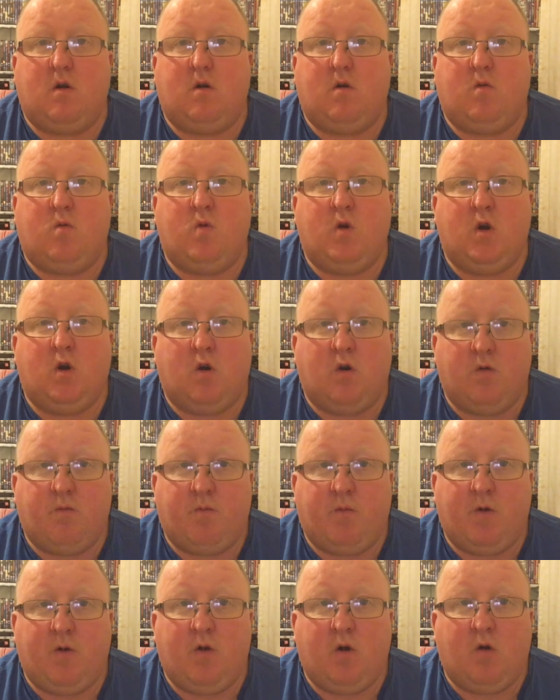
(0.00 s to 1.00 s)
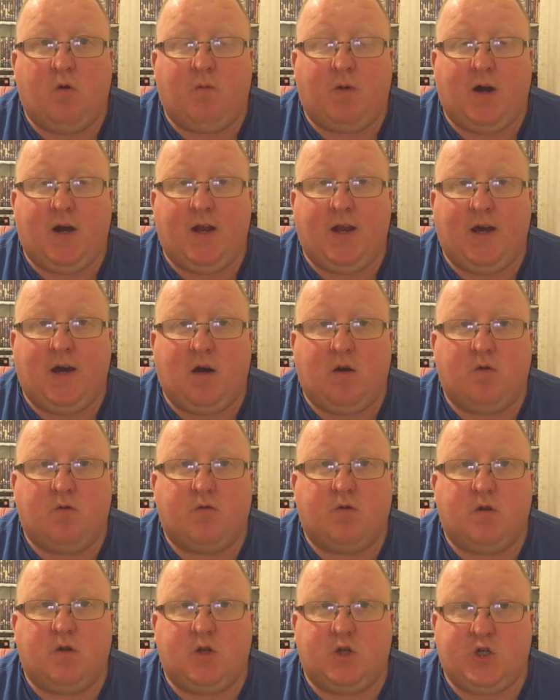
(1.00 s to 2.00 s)
we all know by now
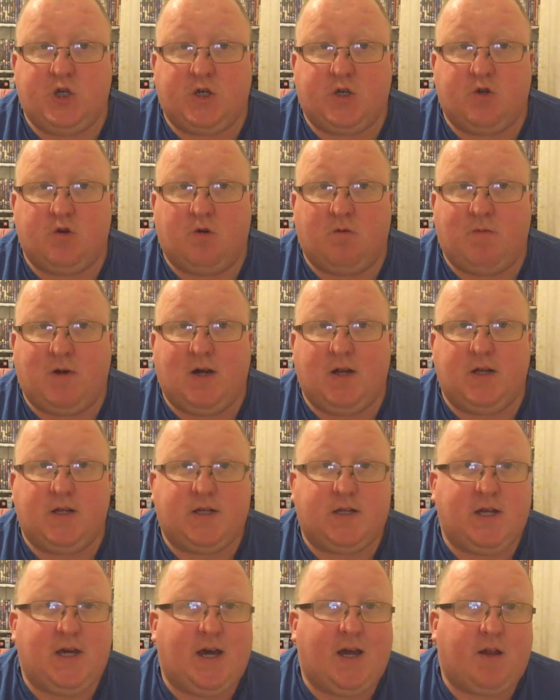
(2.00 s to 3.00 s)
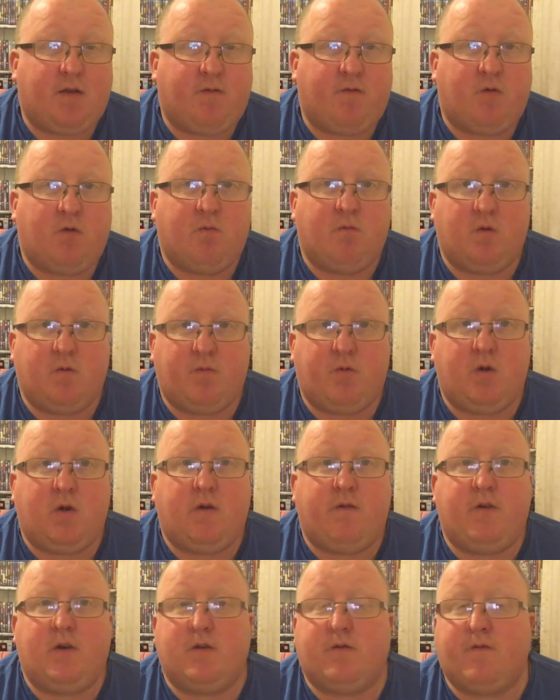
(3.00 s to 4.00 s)
that Jigsaw Man is dead from the
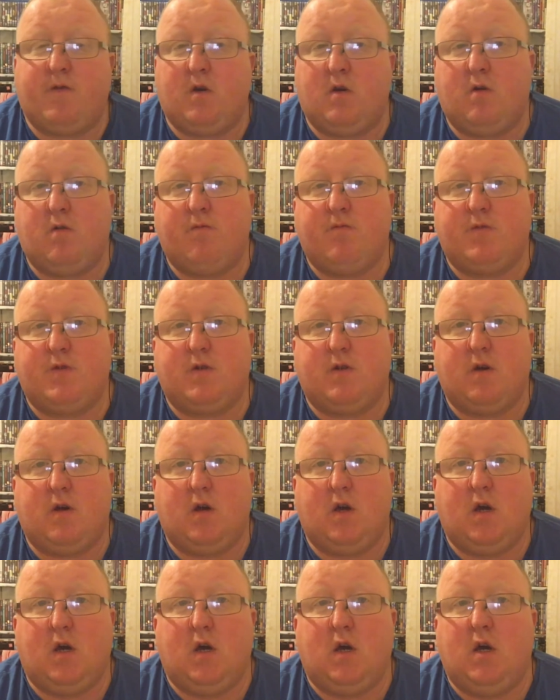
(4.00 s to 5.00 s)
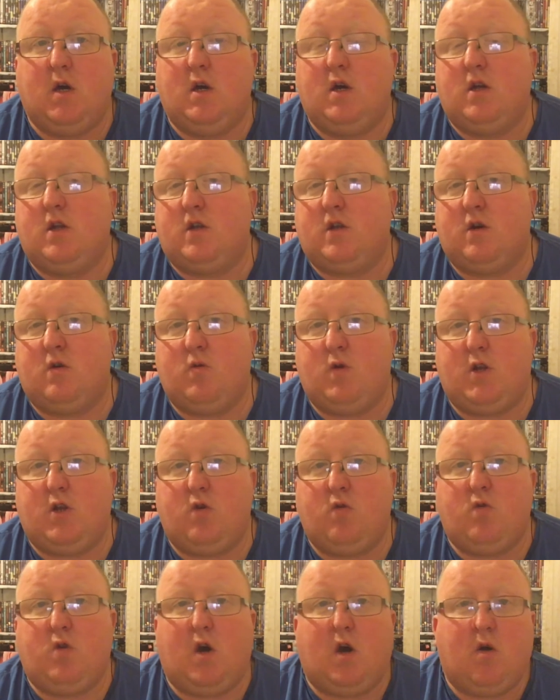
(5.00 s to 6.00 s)
previous films, so we
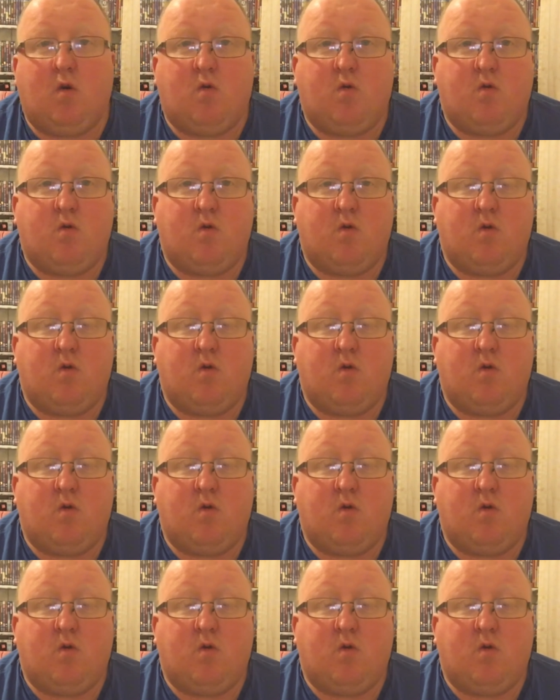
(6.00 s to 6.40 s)
do know